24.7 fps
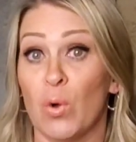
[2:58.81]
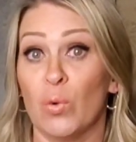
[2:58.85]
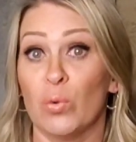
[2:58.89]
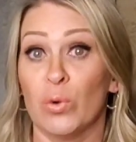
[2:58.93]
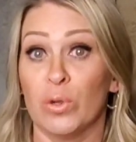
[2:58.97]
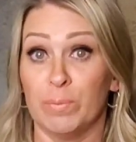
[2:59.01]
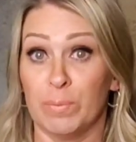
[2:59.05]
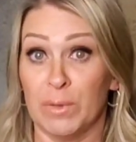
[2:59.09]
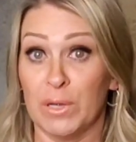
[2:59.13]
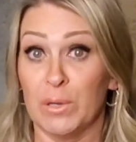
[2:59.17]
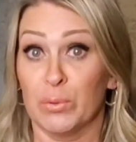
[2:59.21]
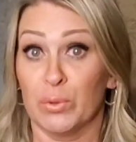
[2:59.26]

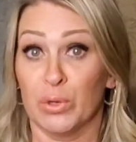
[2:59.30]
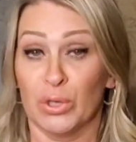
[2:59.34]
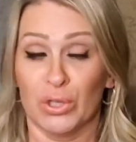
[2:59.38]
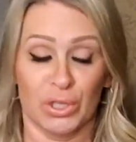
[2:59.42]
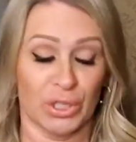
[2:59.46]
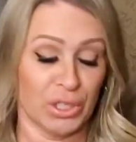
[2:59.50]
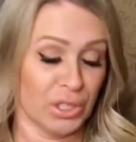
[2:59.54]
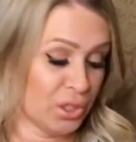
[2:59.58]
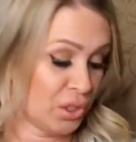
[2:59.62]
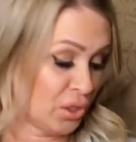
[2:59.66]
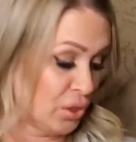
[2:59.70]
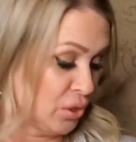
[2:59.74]
would be
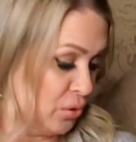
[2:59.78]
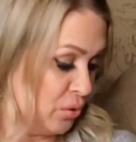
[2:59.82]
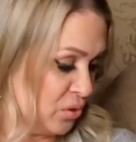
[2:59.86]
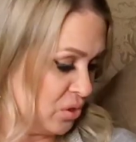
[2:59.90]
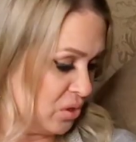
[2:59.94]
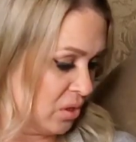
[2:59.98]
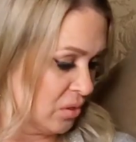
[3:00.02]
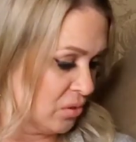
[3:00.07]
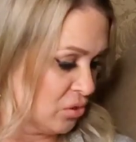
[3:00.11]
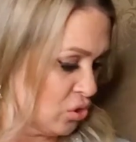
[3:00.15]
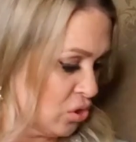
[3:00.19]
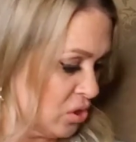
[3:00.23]
really cute.
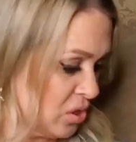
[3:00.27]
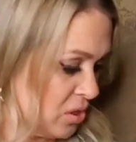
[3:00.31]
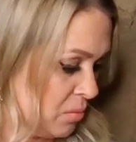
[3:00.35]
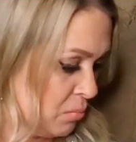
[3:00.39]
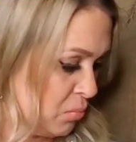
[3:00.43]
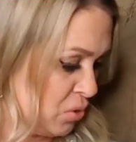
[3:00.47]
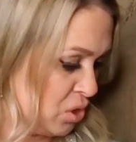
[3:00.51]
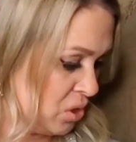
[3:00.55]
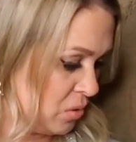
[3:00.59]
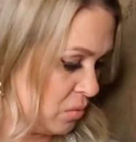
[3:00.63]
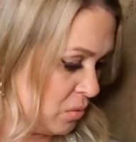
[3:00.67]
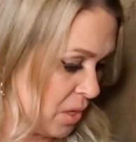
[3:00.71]
So it's just some
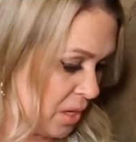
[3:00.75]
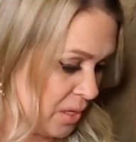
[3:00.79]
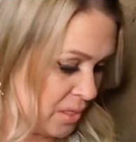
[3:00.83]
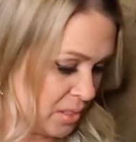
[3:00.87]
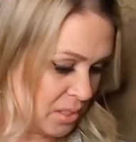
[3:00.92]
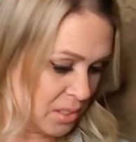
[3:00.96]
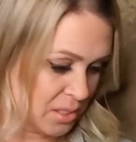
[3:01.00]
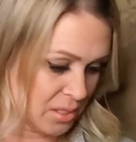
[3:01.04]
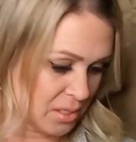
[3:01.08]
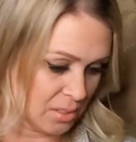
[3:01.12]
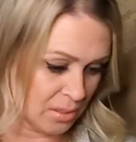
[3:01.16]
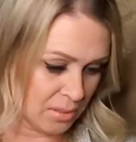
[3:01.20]
cute
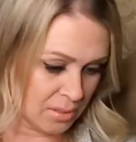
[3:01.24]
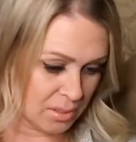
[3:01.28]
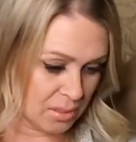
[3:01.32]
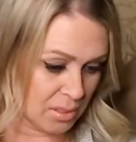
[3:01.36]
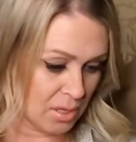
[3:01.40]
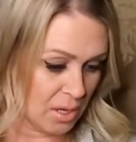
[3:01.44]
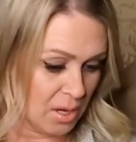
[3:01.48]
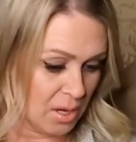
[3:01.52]
ideas